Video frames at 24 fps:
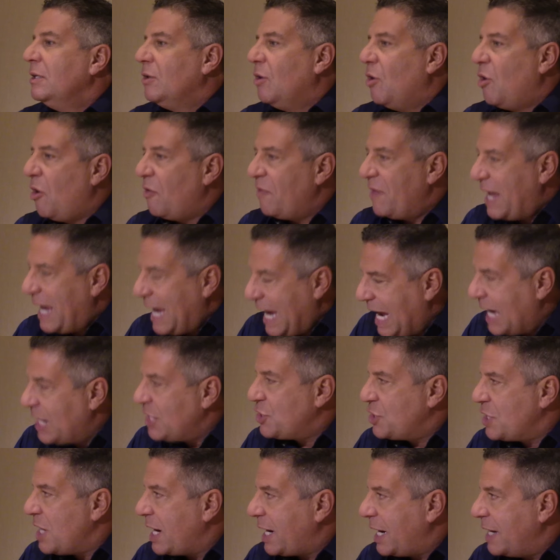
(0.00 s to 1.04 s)
All the hand
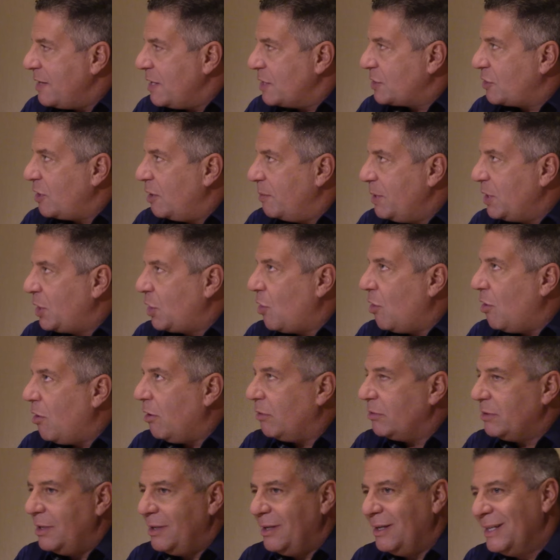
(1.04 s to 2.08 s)
checking is going to be
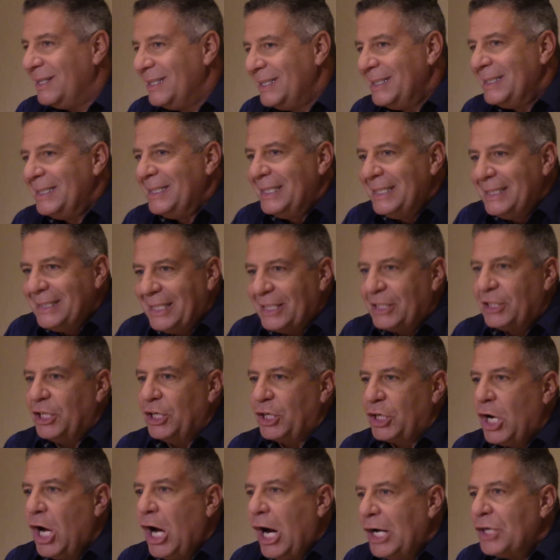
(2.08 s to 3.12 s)
called, and the, the, the
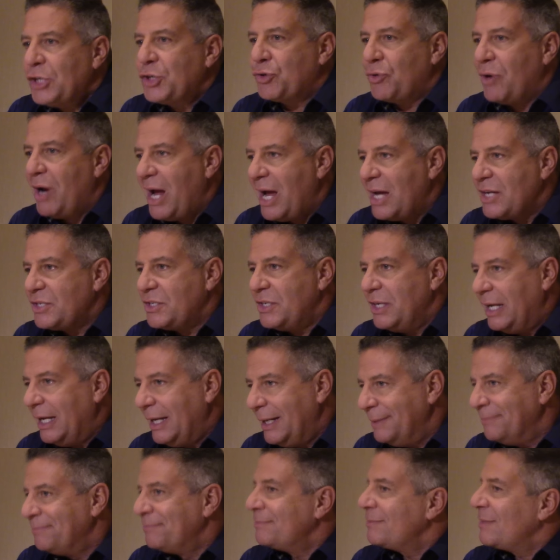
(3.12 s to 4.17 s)
contrast
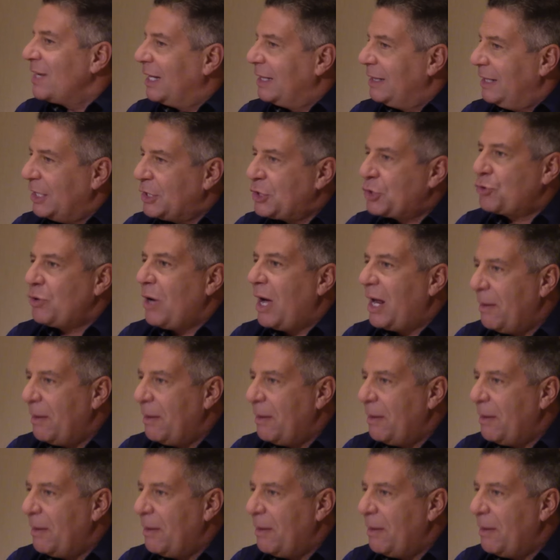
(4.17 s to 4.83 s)
in let's try